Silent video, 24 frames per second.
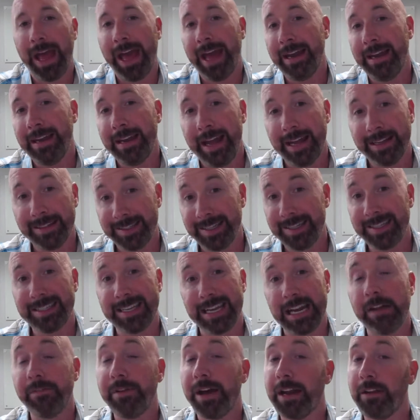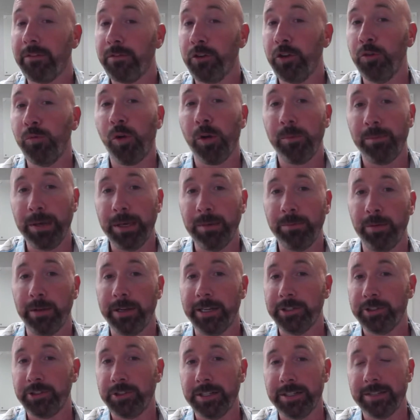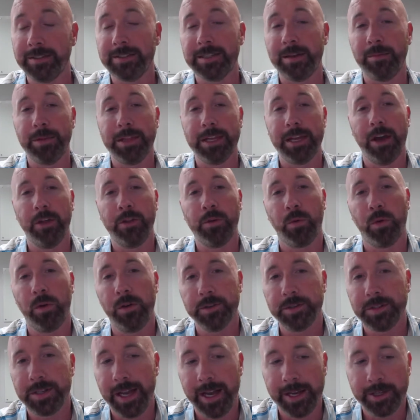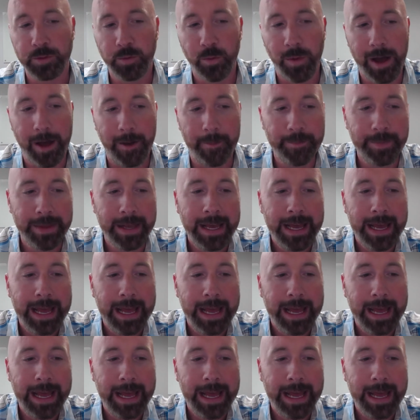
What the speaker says: And since then, I've had a few more people interested in some of the other roles as well.